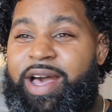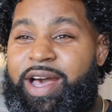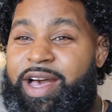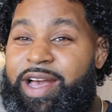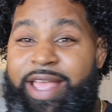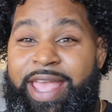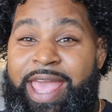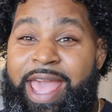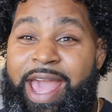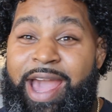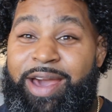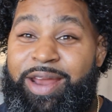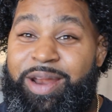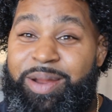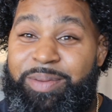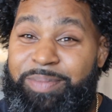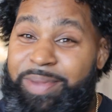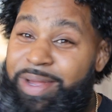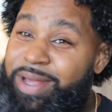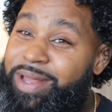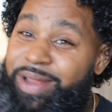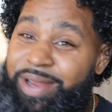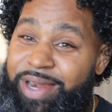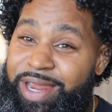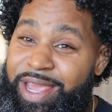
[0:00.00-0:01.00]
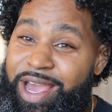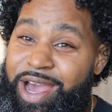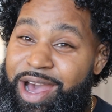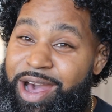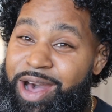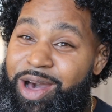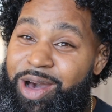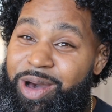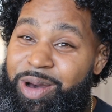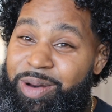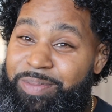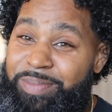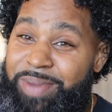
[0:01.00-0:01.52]
Accountability
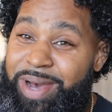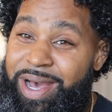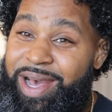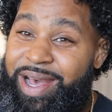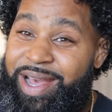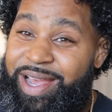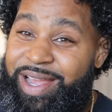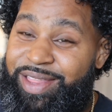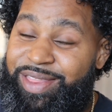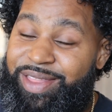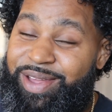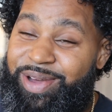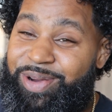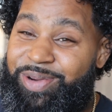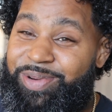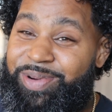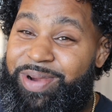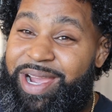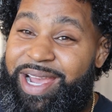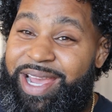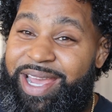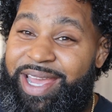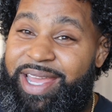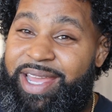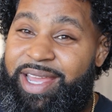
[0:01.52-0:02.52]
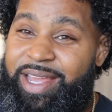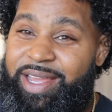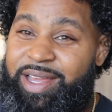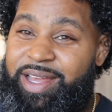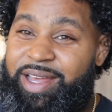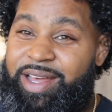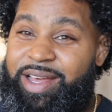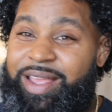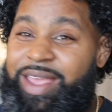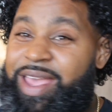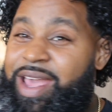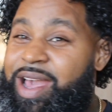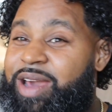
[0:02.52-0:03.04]
all mine though, right?
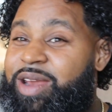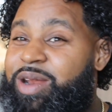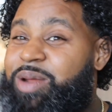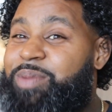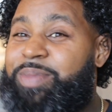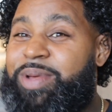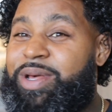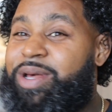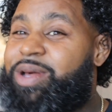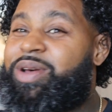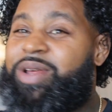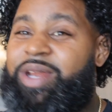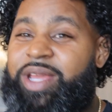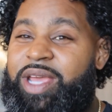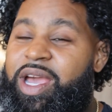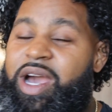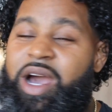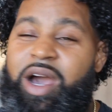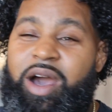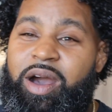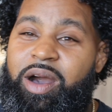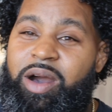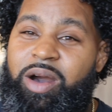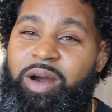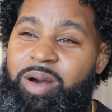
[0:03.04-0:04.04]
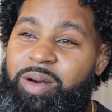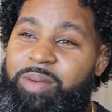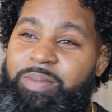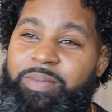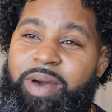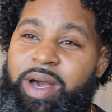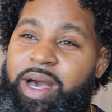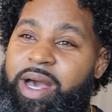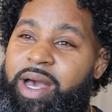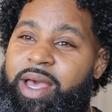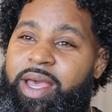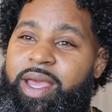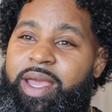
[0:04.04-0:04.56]
Accountability all
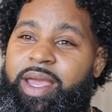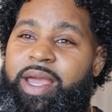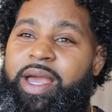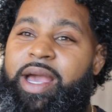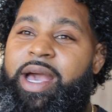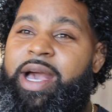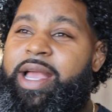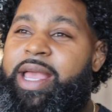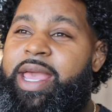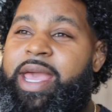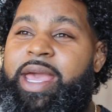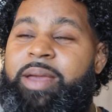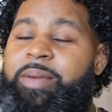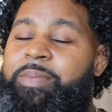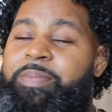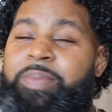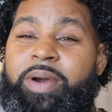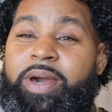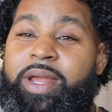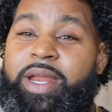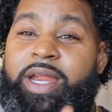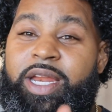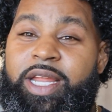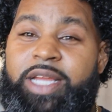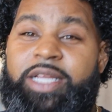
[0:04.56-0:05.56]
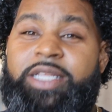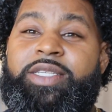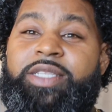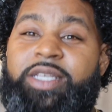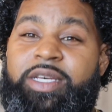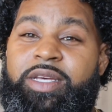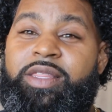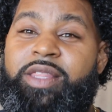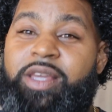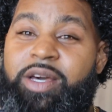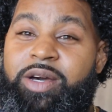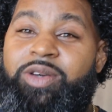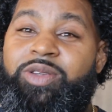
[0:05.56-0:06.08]
mine. I can't put it
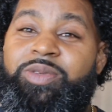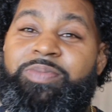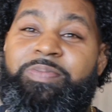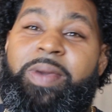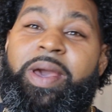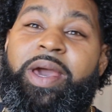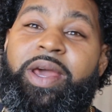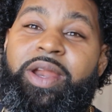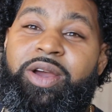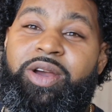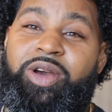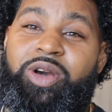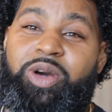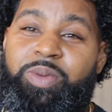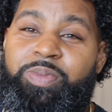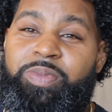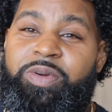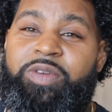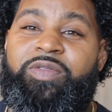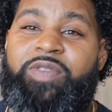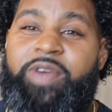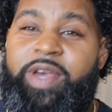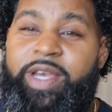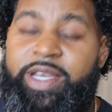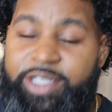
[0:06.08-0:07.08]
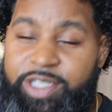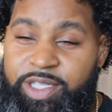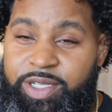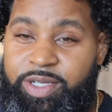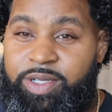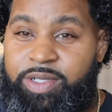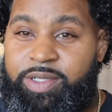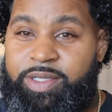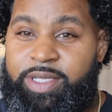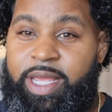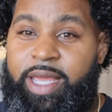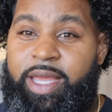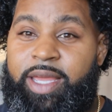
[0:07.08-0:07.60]
into those medical
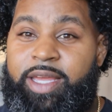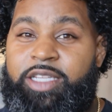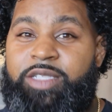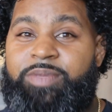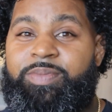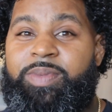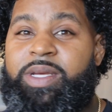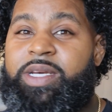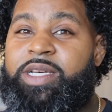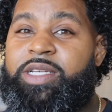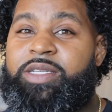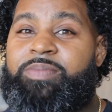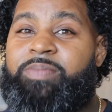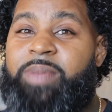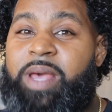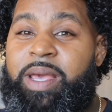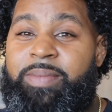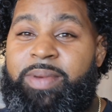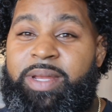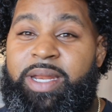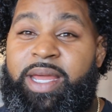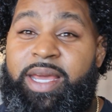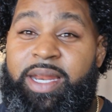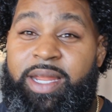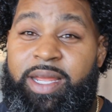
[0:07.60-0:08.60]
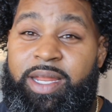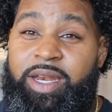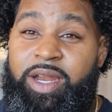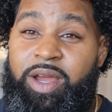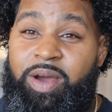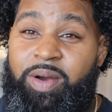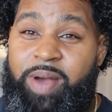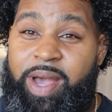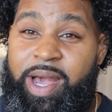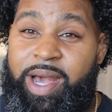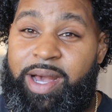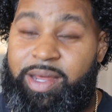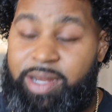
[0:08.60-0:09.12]
professionals' hands because maybe they didn't
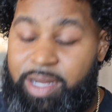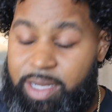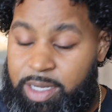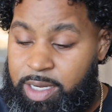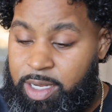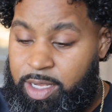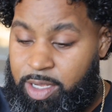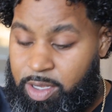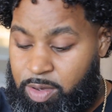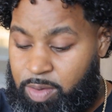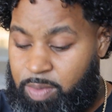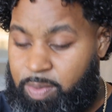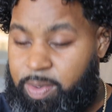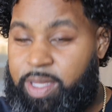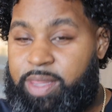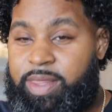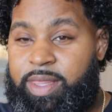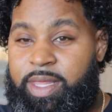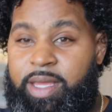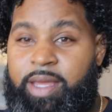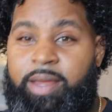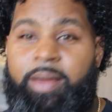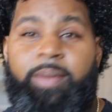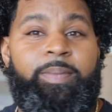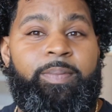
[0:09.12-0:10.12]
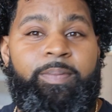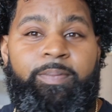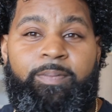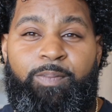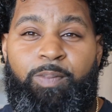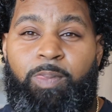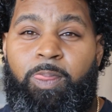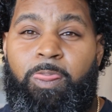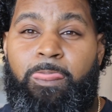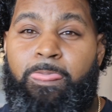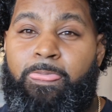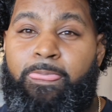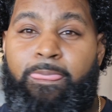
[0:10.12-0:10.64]
know how to deal with it.
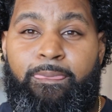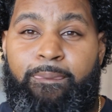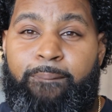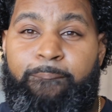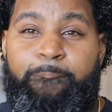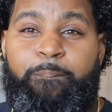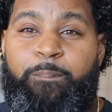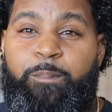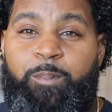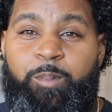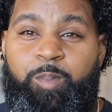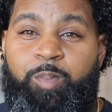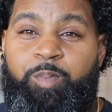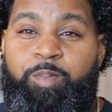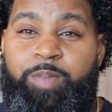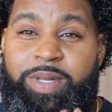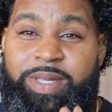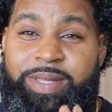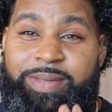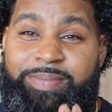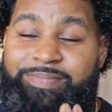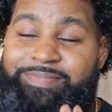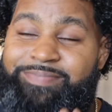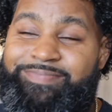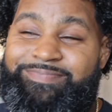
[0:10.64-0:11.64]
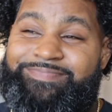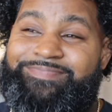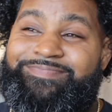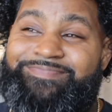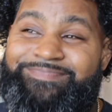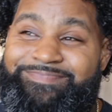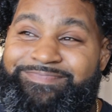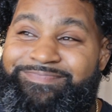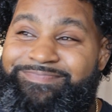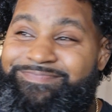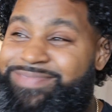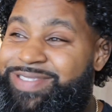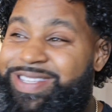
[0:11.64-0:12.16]
But
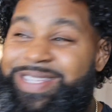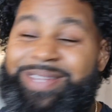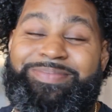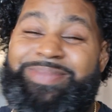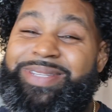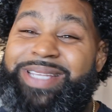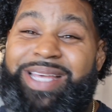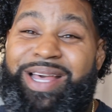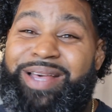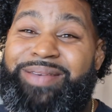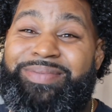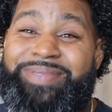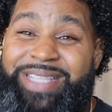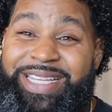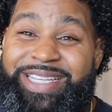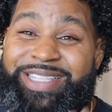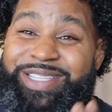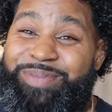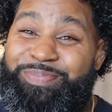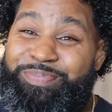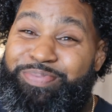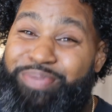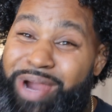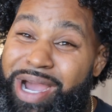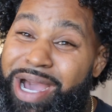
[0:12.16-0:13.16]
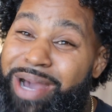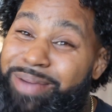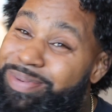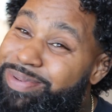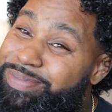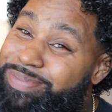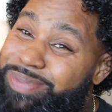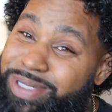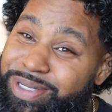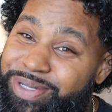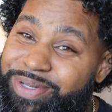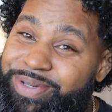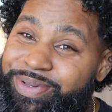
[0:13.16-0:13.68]
sometimes that's the
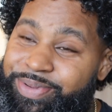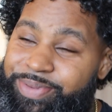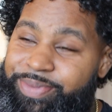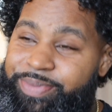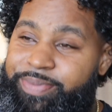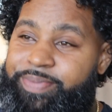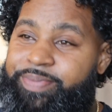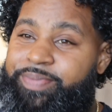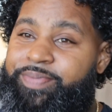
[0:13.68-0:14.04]
problem too.